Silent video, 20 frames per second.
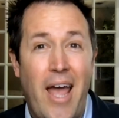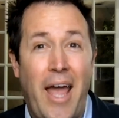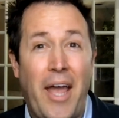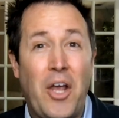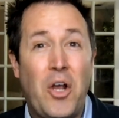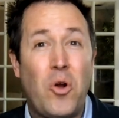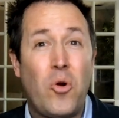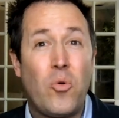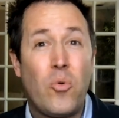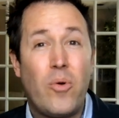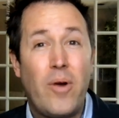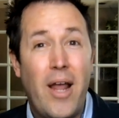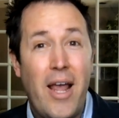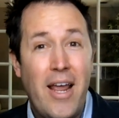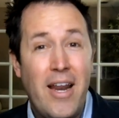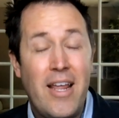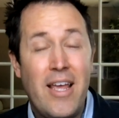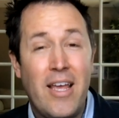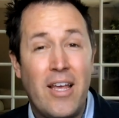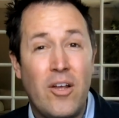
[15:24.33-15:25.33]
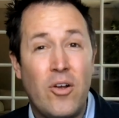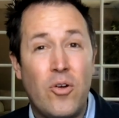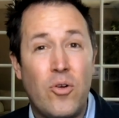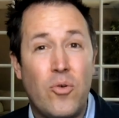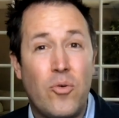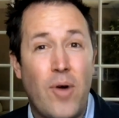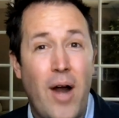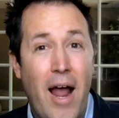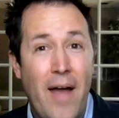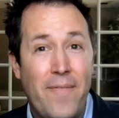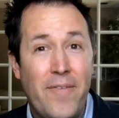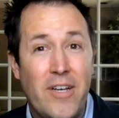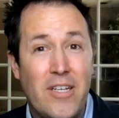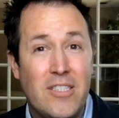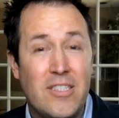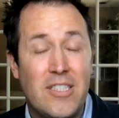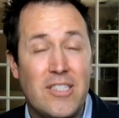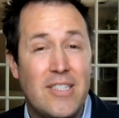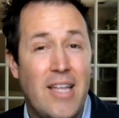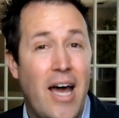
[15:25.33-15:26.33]
And creating
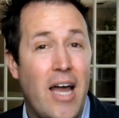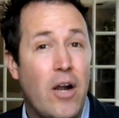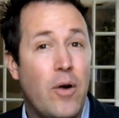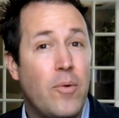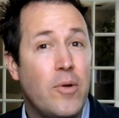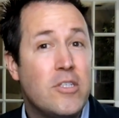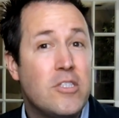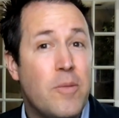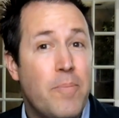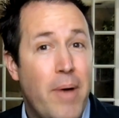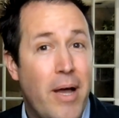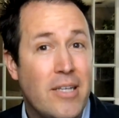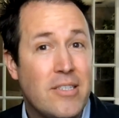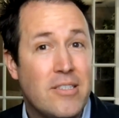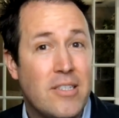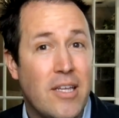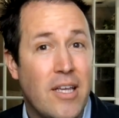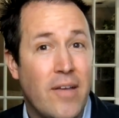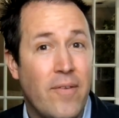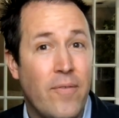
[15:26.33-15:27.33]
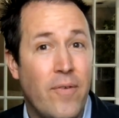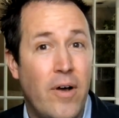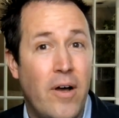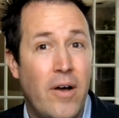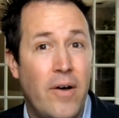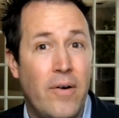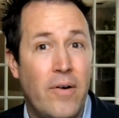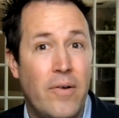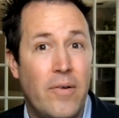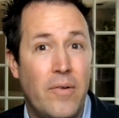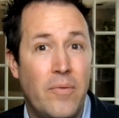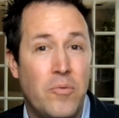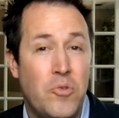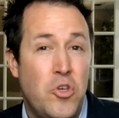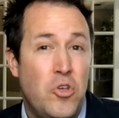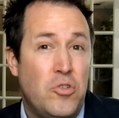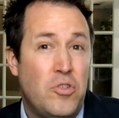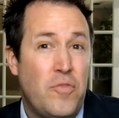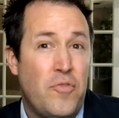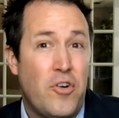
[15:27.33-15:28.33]
graphics is not always the best thing, uh,
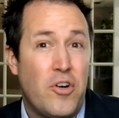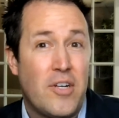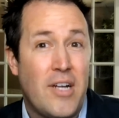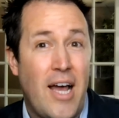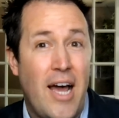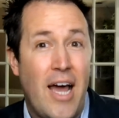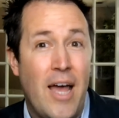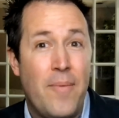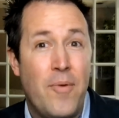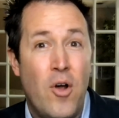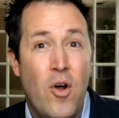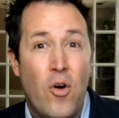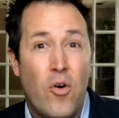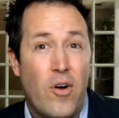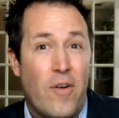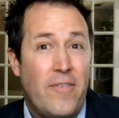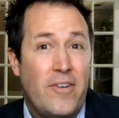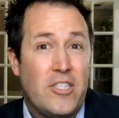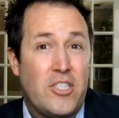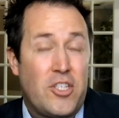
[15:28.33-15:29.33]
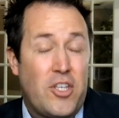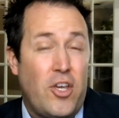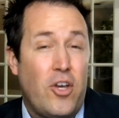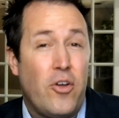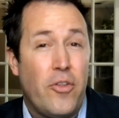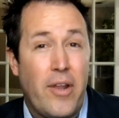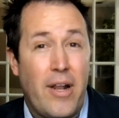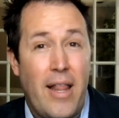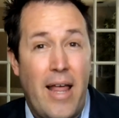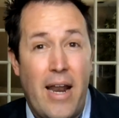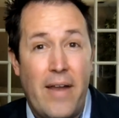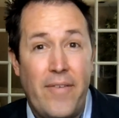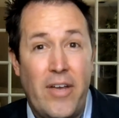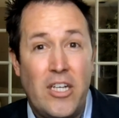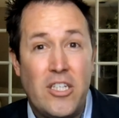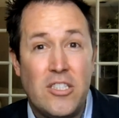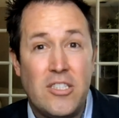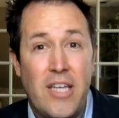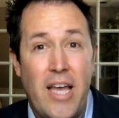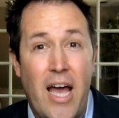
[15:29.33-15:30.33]
use of your time, or even a skill that a lot of
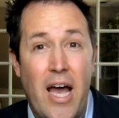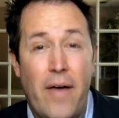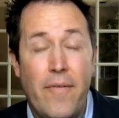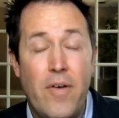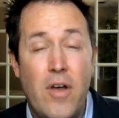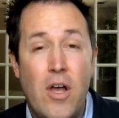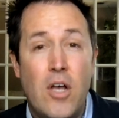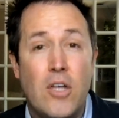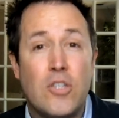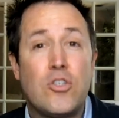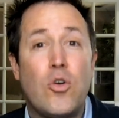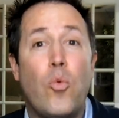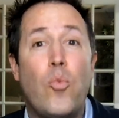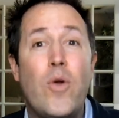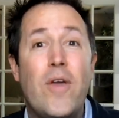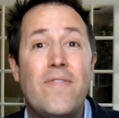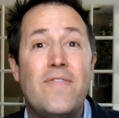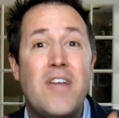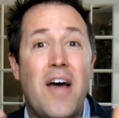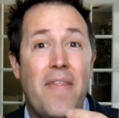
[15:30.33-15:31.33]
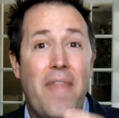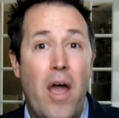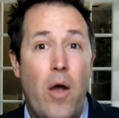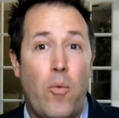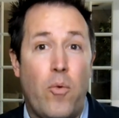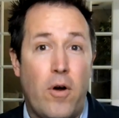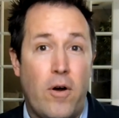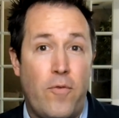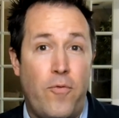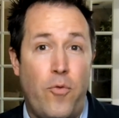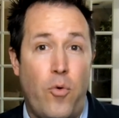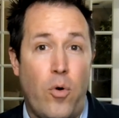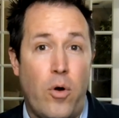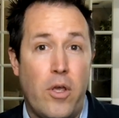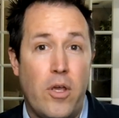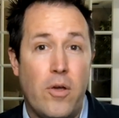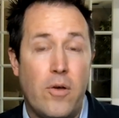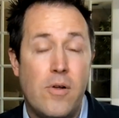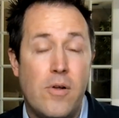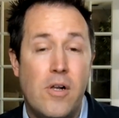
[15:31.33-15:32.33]
agents have. So we've done that work for
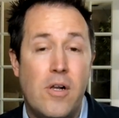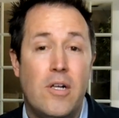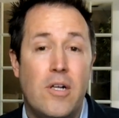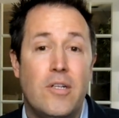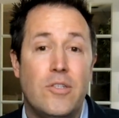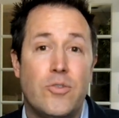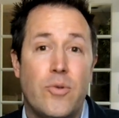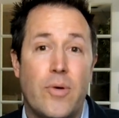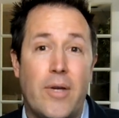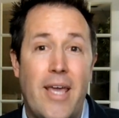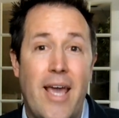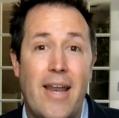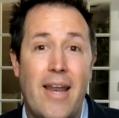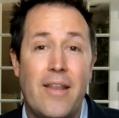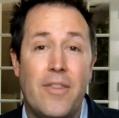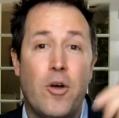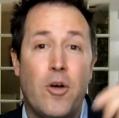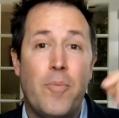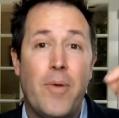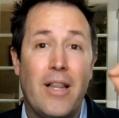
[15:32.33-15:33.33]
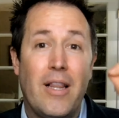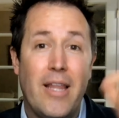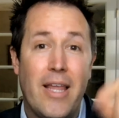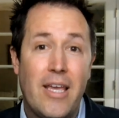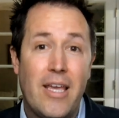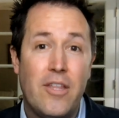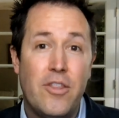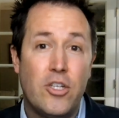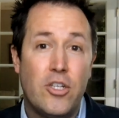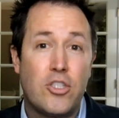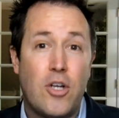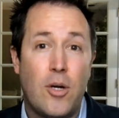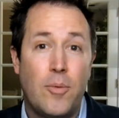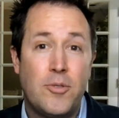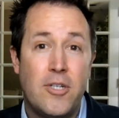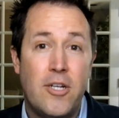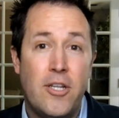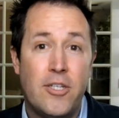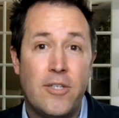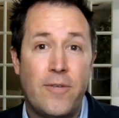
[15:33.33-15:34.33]
you. So again, there'll be a link in the
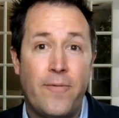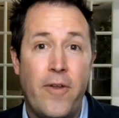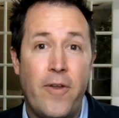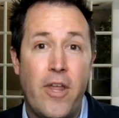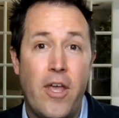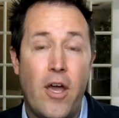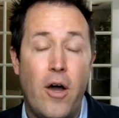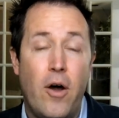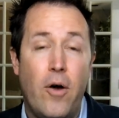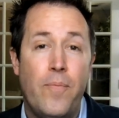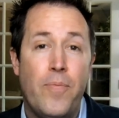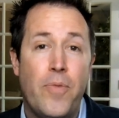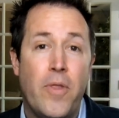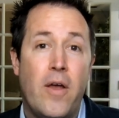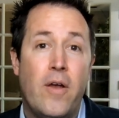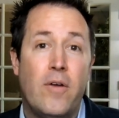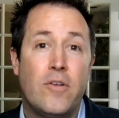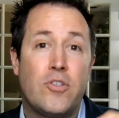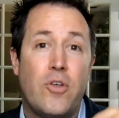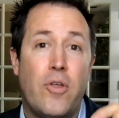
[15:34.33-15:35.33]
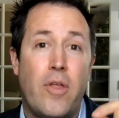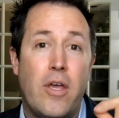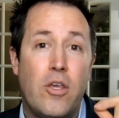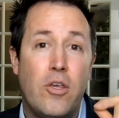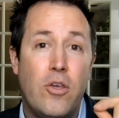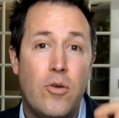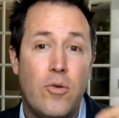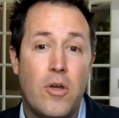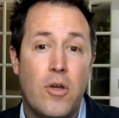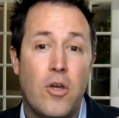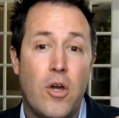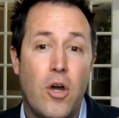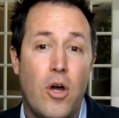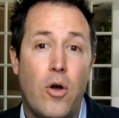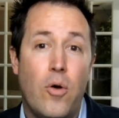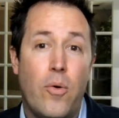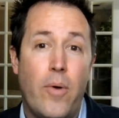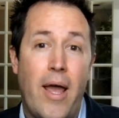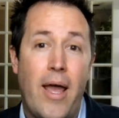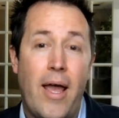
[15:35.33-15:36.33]
description of this video so that you can
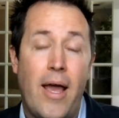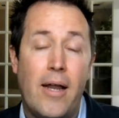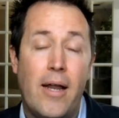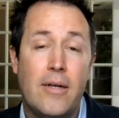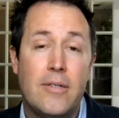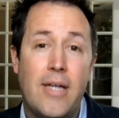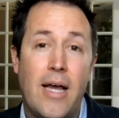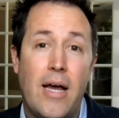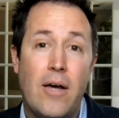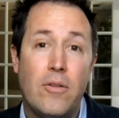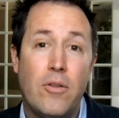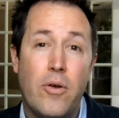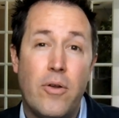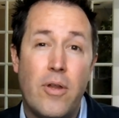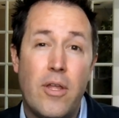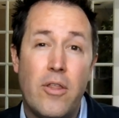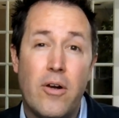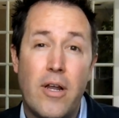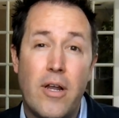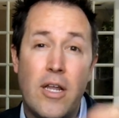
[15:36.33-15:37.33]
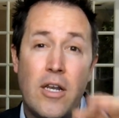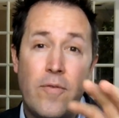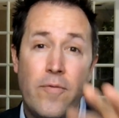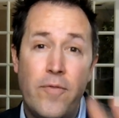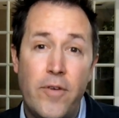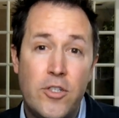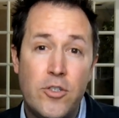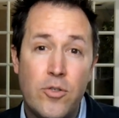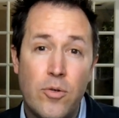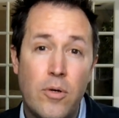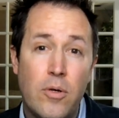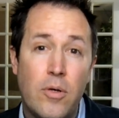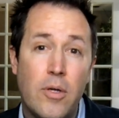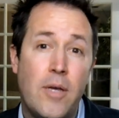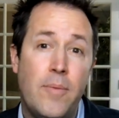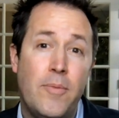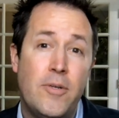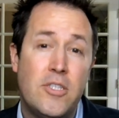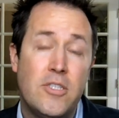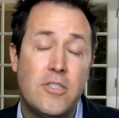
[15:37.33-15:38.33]
go and download either individual
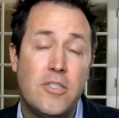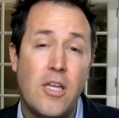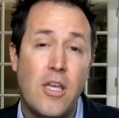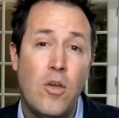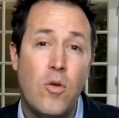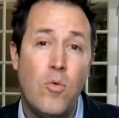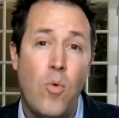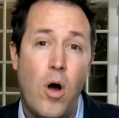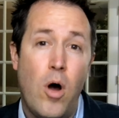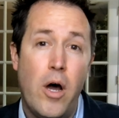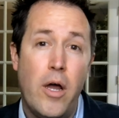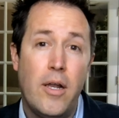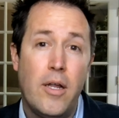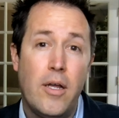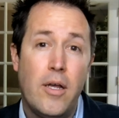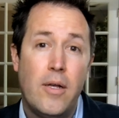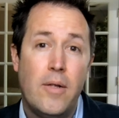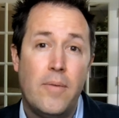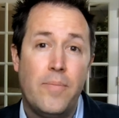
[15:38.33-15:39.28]
images that you want